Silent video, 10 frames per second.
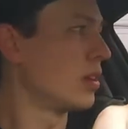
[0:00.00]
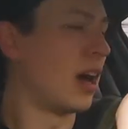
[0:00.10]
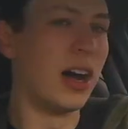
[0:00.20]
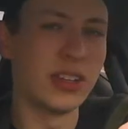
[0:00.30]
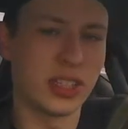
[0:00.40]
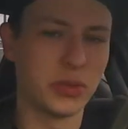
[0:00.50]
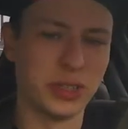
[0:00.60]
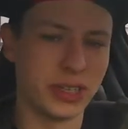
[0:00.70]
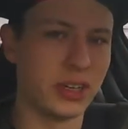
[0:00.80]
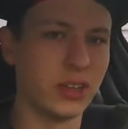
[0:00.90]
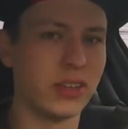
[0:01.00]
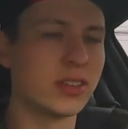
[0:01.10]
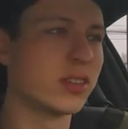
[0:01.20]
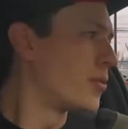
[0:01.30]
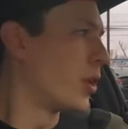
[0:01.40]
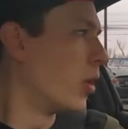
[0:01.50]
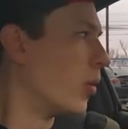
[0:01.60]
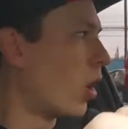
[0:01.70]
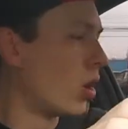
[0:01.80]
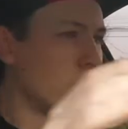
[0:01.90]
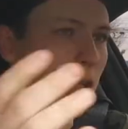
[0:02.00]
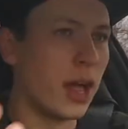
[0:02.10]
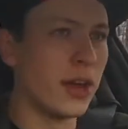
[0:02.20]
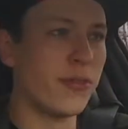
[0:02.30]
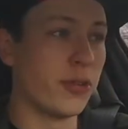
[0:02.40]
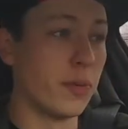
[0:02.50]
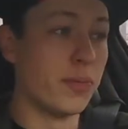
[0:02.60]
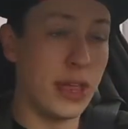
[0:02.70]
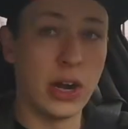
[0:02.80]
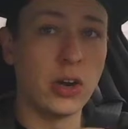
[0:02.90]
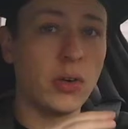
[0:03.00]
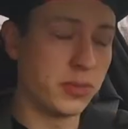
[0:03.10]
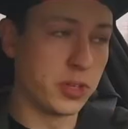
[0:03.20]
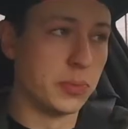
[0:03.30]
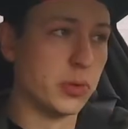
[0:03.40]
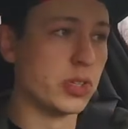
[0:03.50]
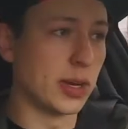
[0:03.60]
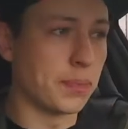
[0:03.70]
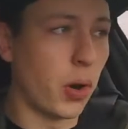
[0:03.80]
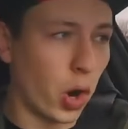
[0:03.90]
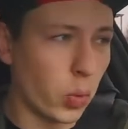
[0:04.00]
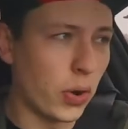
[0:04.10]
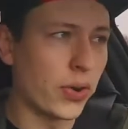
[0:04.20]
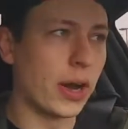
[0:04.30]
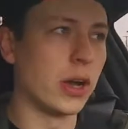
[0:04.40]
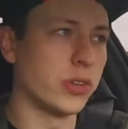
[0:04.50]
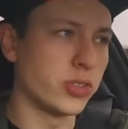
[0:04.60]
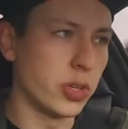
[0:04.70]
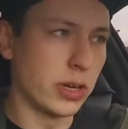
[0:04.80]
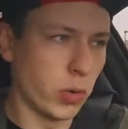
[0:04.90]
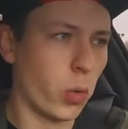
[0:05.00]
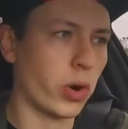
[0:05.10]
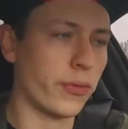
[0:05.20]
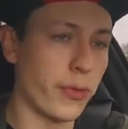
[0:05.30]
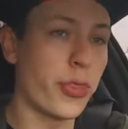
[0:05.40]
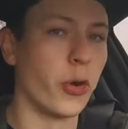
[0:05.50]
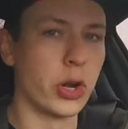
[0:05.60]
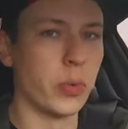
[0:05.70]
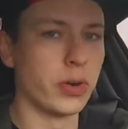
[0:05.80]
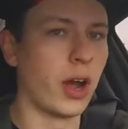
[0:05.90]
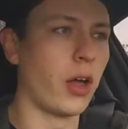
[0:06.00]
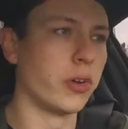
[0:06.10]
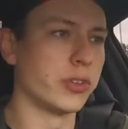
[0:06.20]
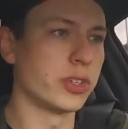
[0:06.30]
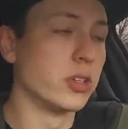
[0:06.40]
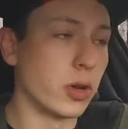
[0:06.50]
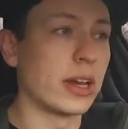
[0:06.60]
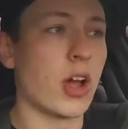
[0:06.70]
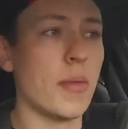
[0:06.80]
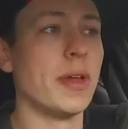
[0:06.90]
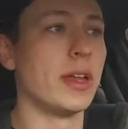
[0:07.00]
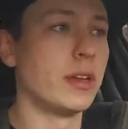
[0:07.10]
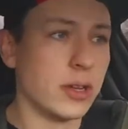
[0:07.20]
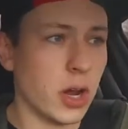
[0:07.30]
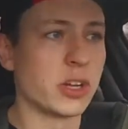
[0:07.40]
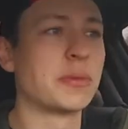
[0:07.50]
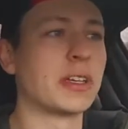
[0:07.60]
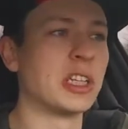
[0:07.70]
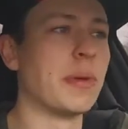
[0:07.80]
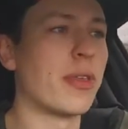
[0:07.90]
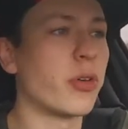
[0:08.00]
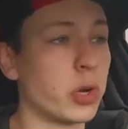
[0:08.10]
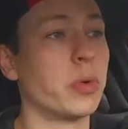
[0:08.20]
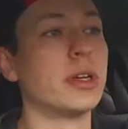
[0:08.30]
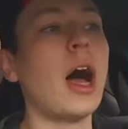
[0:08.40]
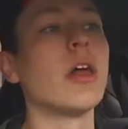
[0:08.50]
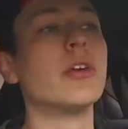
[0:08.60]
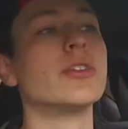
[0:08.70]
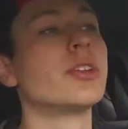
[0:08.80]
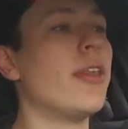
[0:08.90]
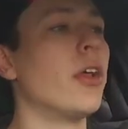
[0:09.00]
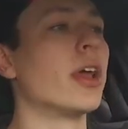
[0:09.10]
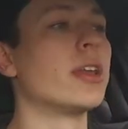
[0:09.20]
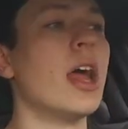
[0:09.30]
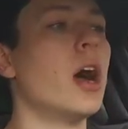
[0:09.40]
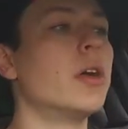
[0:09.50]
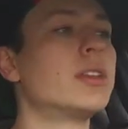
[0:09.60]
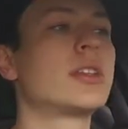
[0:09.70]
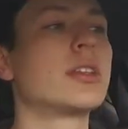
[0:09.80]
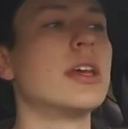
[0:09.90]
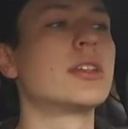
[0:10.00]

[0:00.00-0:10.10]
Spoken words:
honestly ridiculous. So online from their Subaru's like part warehouse, you can order it for $31. So I come in, you know, expecting to pay $31, and they're like, no, it's